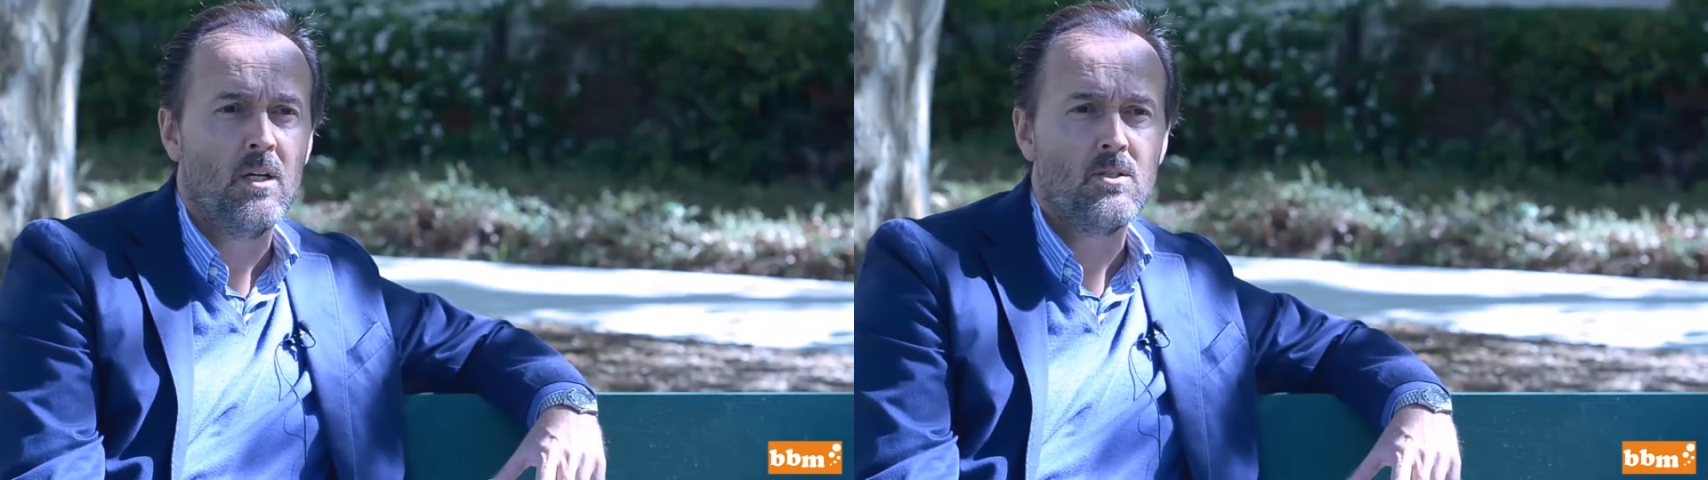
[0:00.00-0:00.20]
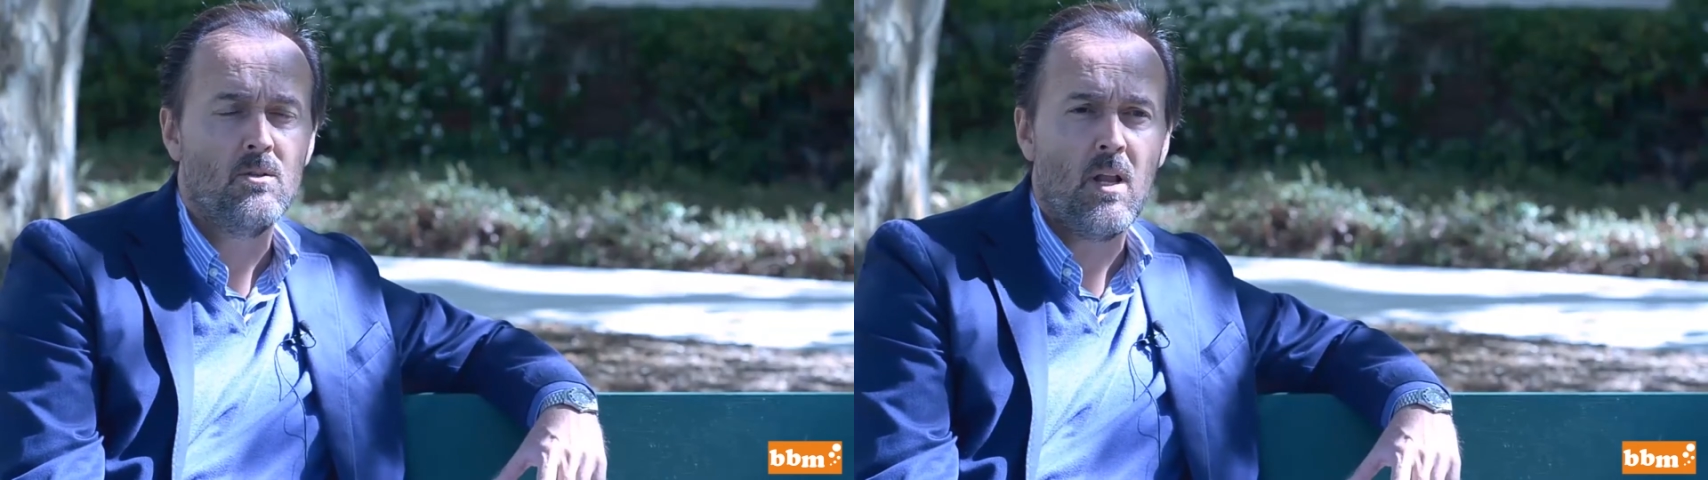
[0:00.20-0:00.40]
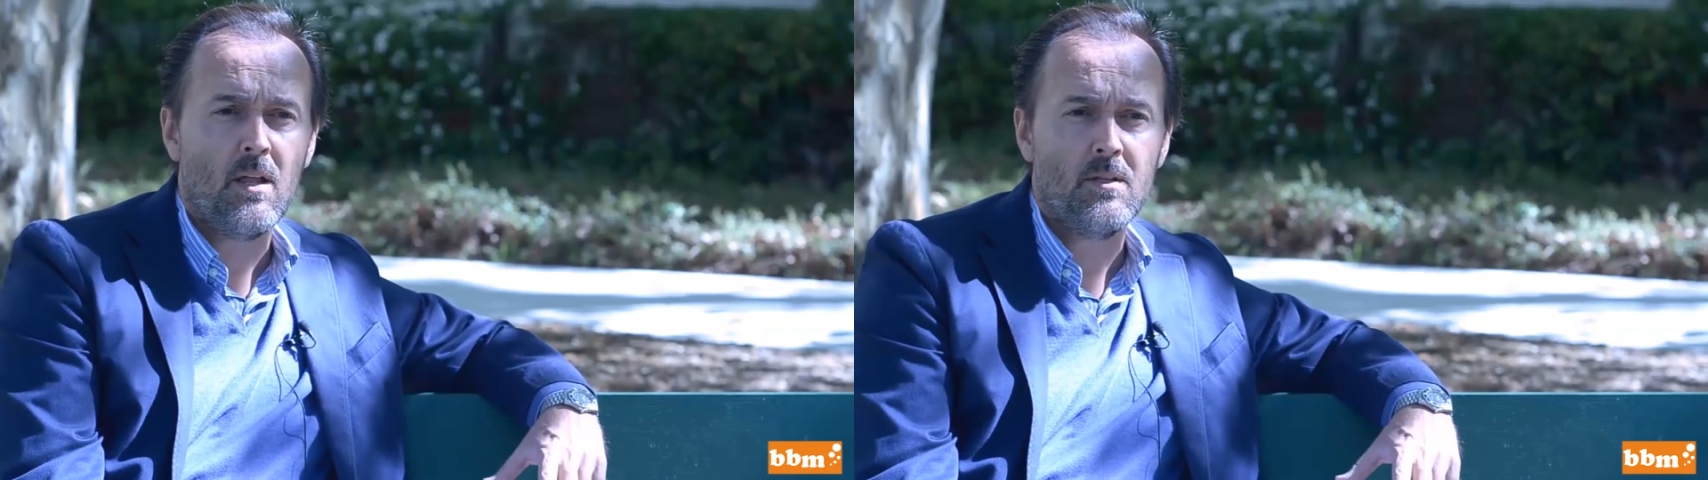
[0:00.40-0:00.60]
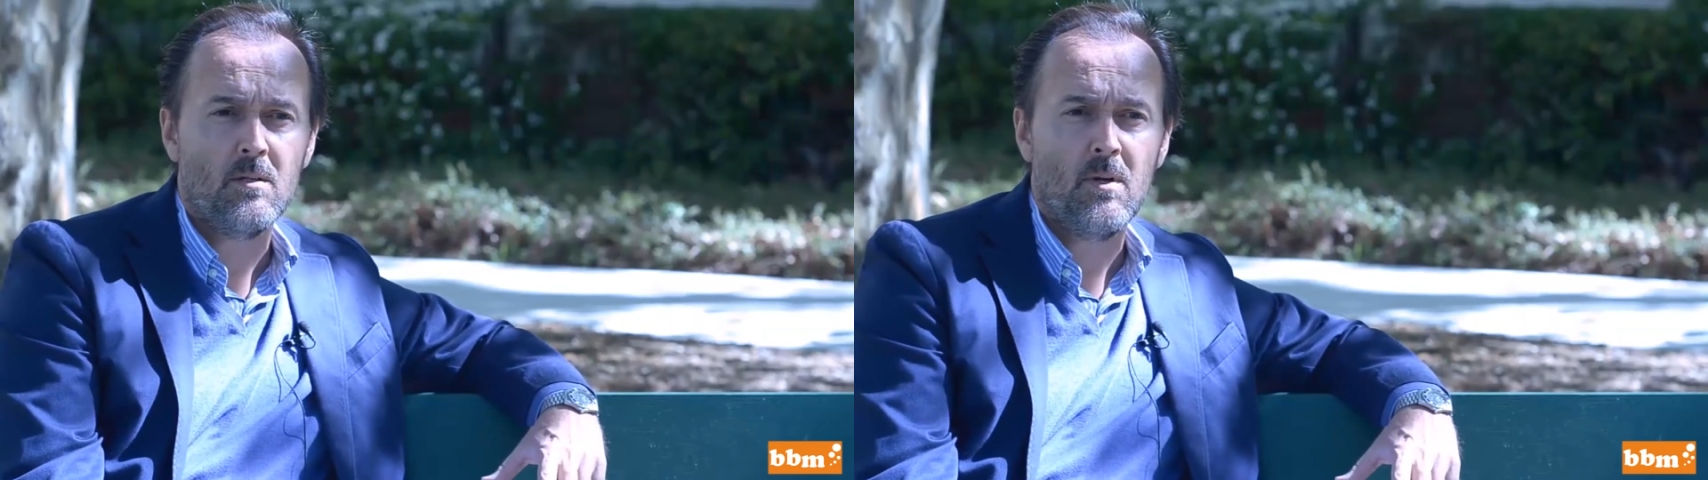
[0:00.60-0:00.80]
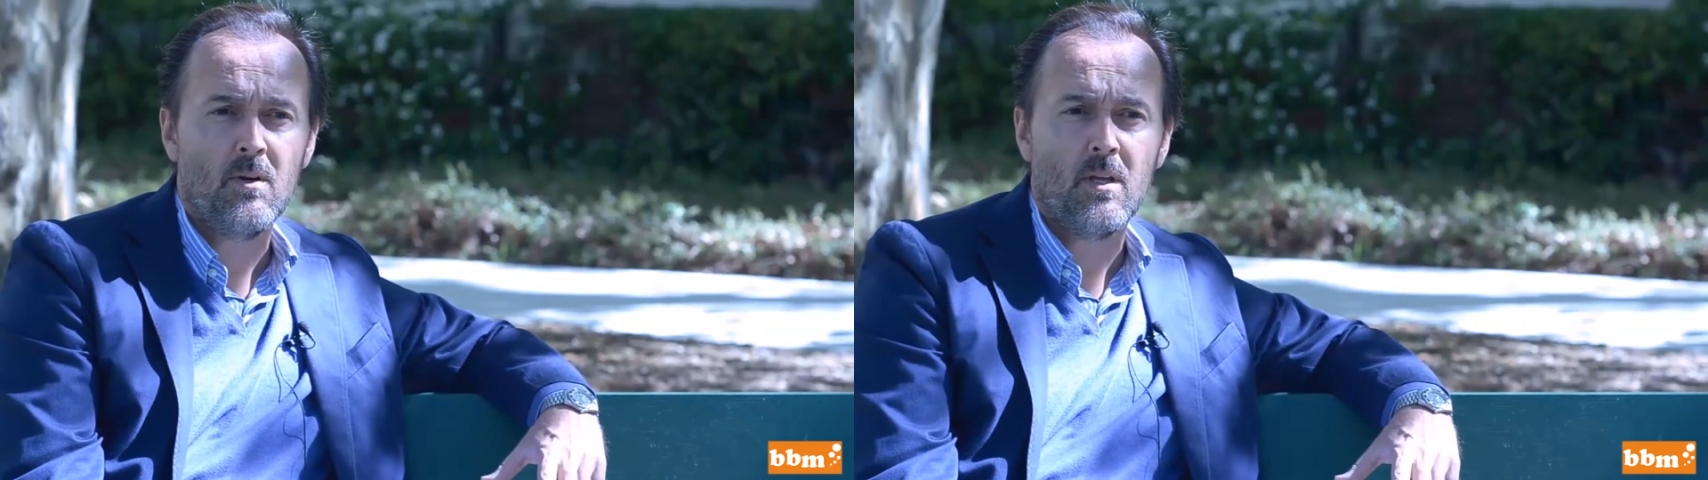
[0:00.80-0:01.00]
to Latin
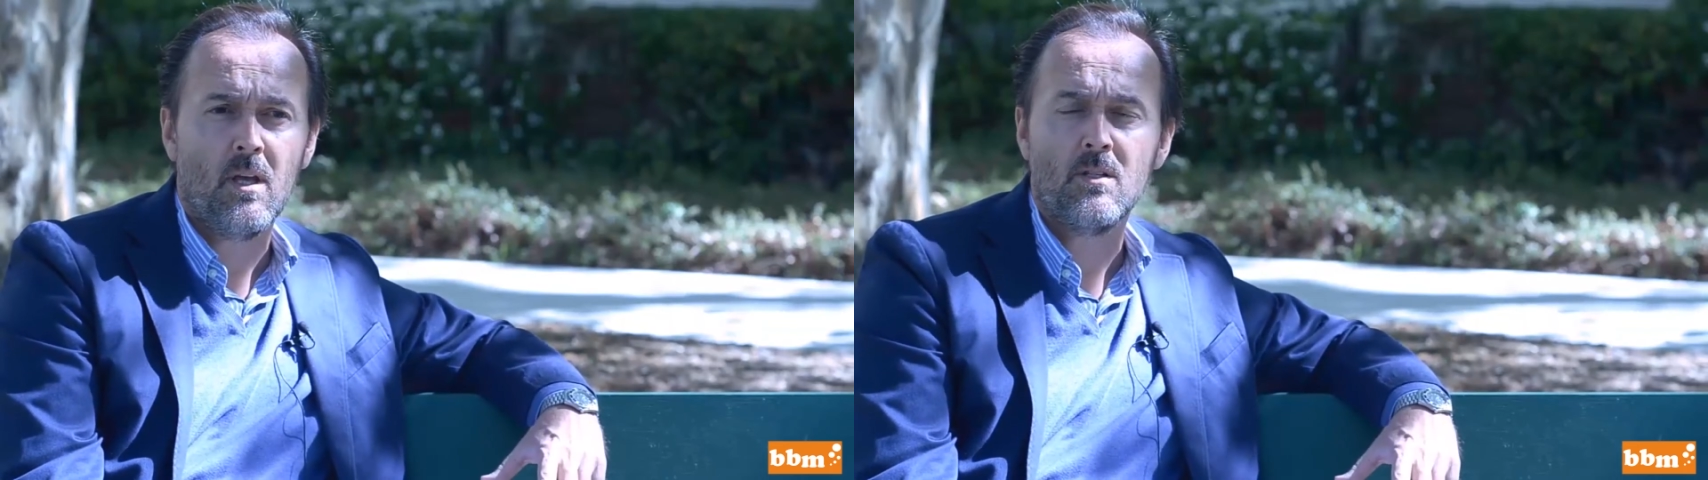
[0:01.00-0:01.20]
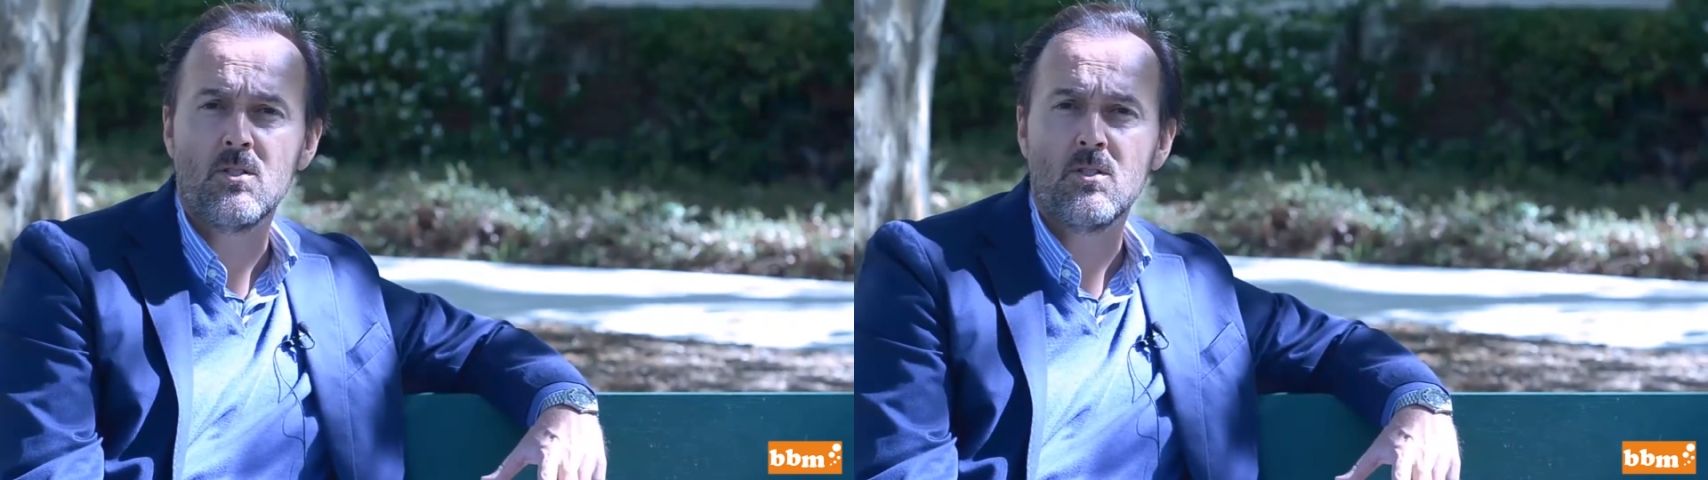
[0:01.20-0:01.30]
American